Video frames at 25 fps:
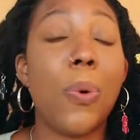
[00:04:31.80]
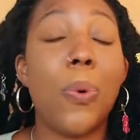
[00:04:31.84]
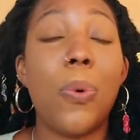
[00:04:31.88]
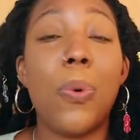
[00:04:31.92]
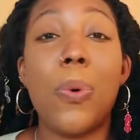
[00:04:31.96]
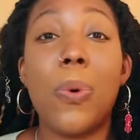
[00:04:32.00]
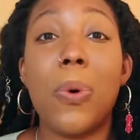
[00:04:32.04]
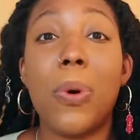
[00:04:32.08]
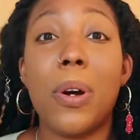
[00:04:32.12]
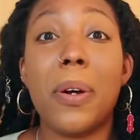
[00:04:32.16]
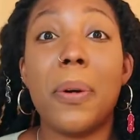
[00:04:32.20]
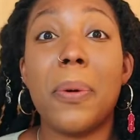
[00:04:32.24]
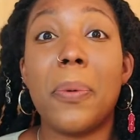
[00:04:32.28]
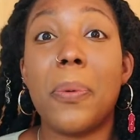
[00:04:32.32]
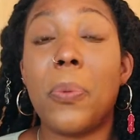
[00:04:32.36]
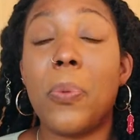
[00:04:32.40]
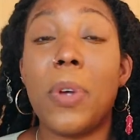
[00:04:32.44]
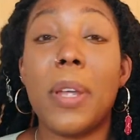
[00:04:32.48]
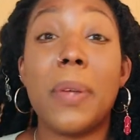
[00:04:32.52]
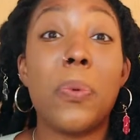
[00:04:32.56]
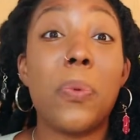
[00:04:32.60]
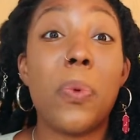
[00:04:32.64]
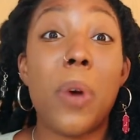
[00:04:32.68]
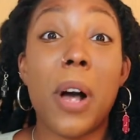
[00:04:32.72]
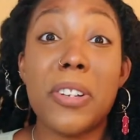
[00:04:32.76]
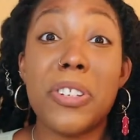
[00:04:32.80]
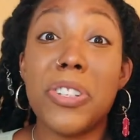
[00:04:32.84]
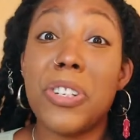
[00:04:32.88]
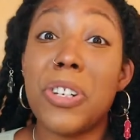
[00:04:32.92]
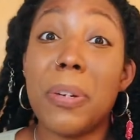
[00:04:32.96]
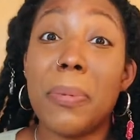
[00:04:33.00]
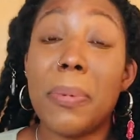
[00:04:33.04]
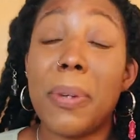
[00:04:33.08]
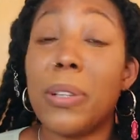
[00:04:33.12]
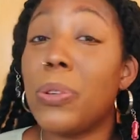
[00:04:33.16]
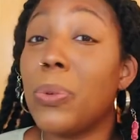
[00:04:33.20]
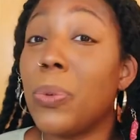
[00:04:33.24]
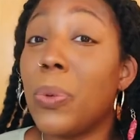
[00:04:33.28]
or we wash
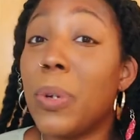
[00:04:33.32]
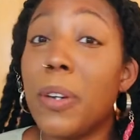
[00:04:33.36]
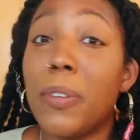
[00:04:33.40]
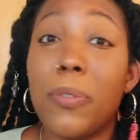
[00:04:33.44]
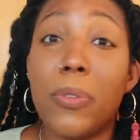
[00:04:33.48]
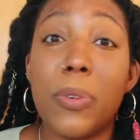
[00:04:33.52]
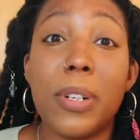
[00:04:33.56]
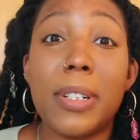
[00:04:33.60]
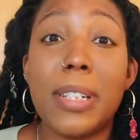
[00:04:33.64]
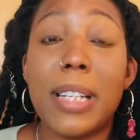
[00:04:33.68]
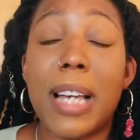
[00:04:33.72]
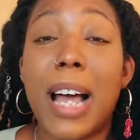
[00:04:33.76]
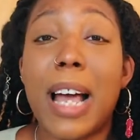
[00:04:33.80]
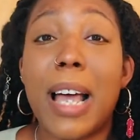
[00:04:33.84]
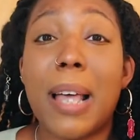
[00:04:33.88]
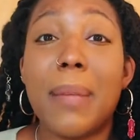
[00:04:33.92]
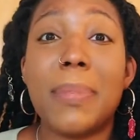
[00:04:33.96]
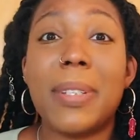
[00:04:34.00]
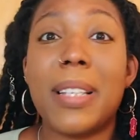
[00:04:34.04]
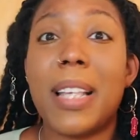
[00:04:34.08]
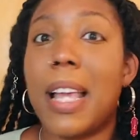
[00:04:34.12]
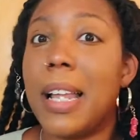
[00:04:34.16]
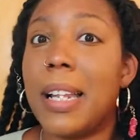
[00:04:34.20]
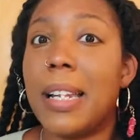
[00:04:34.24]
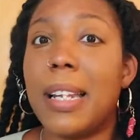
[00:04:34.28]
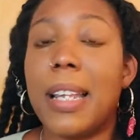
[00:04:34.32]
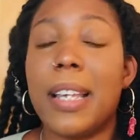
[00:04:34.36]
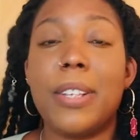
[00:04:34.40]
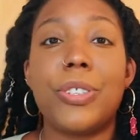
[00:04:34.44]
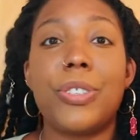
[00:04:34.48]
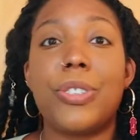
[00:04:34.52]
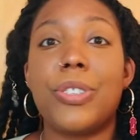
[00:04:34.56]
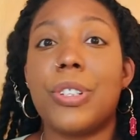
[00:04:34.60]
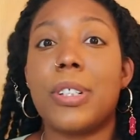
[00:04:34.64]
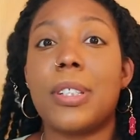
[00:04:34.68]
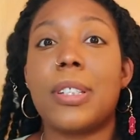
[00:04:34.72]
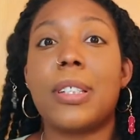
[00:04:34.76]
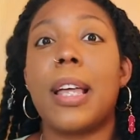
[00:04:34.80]
it about three or four times and
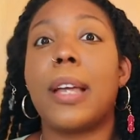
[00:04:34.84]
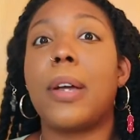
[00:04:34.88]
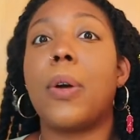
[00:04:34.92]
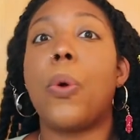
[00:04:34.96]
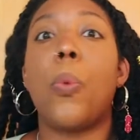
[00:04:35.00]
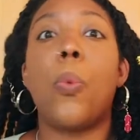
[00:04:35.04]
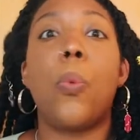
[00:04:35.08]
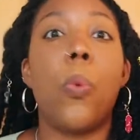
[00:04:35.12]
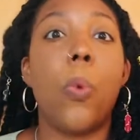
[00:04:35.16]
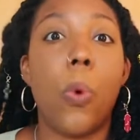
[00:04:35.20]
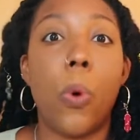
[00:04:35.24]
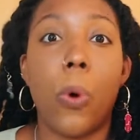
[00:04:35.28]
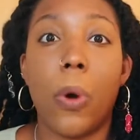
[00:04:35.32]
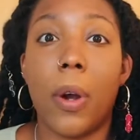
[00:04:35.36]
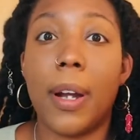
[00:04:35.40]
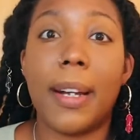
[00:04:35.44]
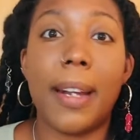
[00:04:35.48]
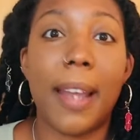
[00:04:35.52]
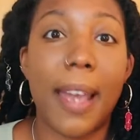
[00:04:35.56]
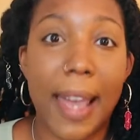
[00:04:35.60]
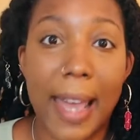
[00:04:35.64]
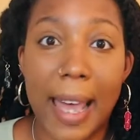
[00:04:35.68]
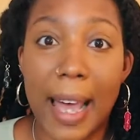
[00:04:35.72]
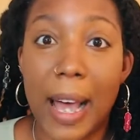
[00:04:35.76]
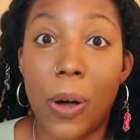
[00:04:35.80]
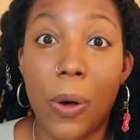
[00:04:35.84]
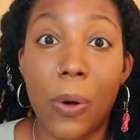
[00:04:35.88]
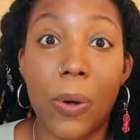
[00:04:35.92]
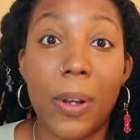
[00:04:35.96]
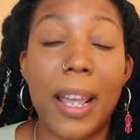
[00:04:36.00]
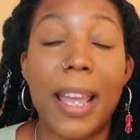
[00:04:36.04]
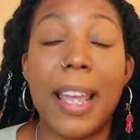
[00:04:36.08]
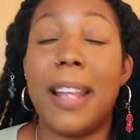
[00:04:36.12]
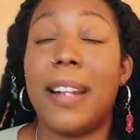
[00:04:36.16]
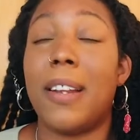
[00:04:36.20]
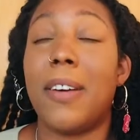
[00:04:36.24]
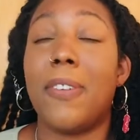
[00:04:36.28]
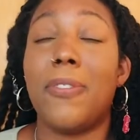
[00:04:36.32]
it's just like worn out
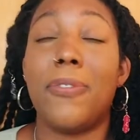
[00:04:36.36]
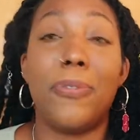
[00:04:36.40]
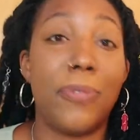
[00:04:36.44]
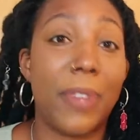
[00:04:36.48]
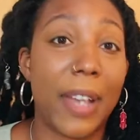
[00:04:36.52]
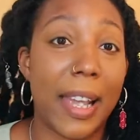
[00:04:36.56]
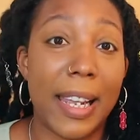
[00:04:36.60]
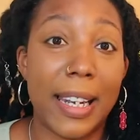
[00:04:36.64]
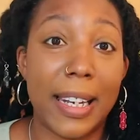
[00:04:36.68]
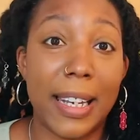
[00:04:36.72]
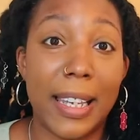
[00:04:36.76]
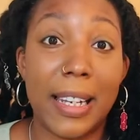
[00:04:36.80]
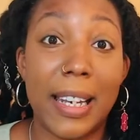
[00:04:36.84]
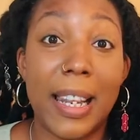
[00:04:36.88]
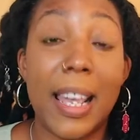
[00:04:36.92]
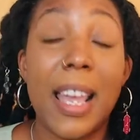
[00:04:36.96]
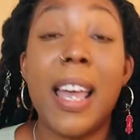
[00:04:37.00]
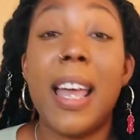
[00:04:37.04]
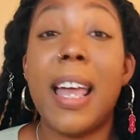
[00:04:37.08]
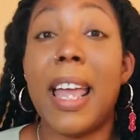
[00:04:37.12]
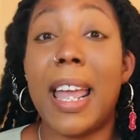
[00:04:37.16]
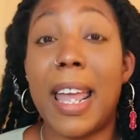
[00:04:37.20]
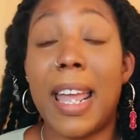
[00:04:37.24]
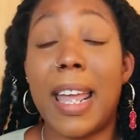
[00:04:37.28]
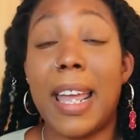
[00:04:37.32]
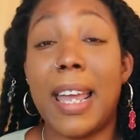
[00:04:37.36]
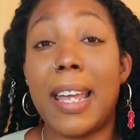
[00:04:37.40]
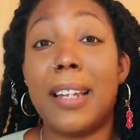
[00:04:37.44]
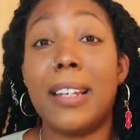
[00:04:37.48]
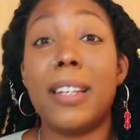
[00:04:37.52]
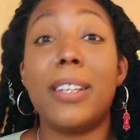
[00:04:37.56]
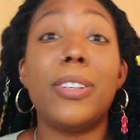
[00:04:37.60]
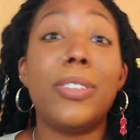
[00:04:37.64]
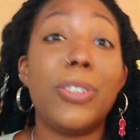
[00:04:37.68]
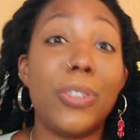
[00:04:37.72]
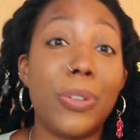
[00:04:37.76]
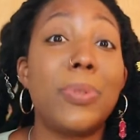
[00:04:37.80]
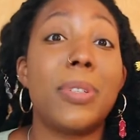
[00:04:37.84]
and faded
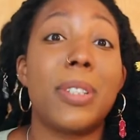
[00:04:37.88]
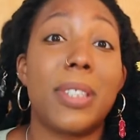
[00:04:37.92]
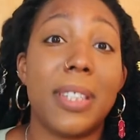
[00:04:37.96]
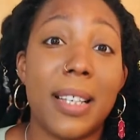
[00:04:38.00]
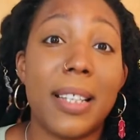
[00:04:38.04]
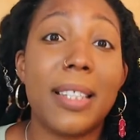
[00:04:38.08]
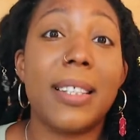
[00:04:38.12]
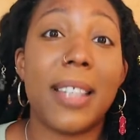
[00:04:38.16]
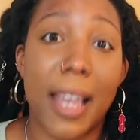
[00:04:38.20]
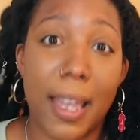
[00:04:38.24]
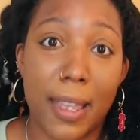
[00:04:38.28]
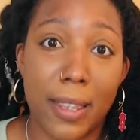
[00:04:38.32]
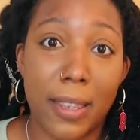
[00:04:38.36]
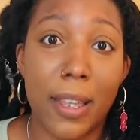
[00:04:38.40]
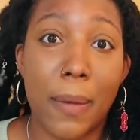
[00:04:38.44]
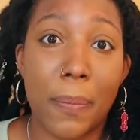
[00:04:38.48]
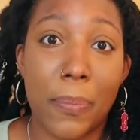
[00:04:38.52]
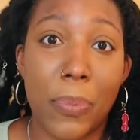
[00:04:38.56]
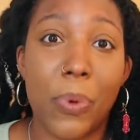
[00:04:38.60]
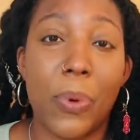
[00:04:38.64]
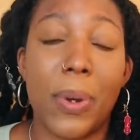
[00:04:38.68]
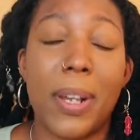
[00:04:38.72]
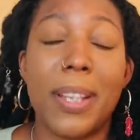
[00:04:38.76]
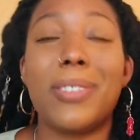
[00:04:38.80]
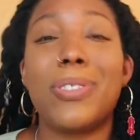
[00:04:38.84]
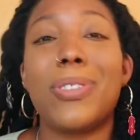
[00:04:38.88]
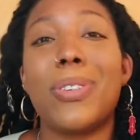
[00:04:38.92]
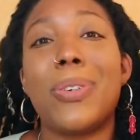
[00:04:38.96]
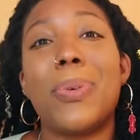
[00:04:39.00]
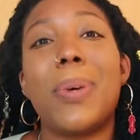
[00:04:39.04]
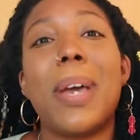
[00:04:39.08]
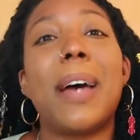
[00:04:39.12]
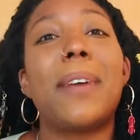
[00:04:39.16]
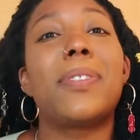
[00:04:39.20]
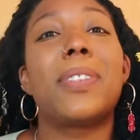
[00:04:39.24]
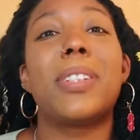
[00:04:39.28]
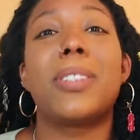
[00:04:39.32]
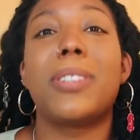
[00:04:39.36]
and useless at that point, so you
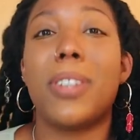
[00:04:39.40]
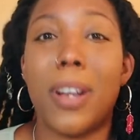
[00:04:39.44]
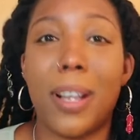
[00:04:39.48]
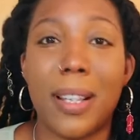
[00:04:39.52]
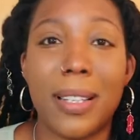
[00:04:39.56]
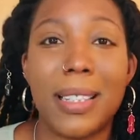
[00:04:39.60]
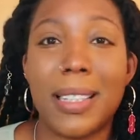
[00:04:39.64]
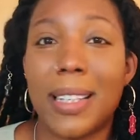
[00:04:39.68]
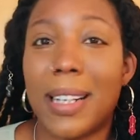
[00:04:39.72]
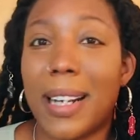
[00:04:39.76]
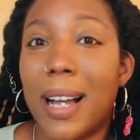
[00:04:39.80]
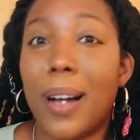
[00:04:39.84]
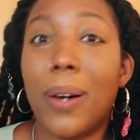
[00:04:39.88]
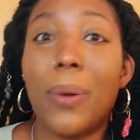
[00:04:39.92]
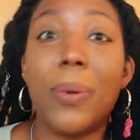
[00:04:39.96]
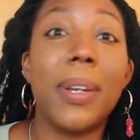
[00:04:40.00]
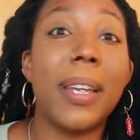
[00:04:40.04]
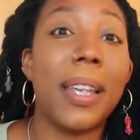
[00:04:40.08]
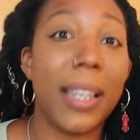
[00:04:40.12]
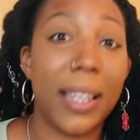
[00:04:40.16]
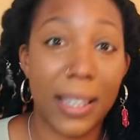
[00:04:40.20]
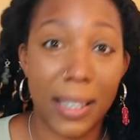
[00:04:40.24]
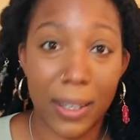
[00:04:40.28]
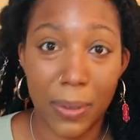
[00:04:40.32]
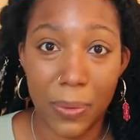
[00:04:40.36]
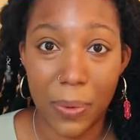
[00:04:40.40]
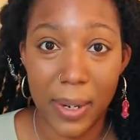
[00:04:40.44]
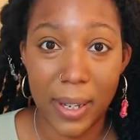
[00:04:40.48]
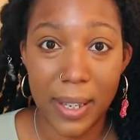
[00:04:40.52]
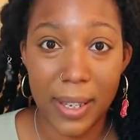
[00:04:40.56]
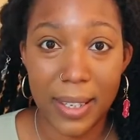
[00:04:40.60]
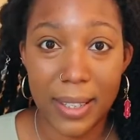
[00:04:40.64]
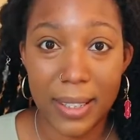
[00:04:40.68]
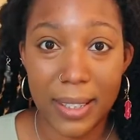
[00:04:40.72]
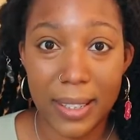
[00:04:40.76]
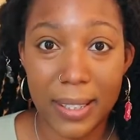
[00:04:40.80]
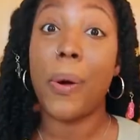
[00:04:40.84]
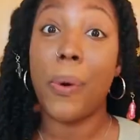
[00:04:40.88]
have to toss it out
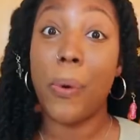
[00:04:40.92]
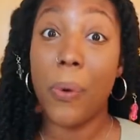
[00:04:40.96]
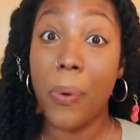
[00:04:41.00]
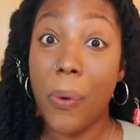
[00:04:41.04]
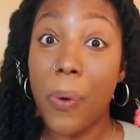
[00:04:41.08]
anyways.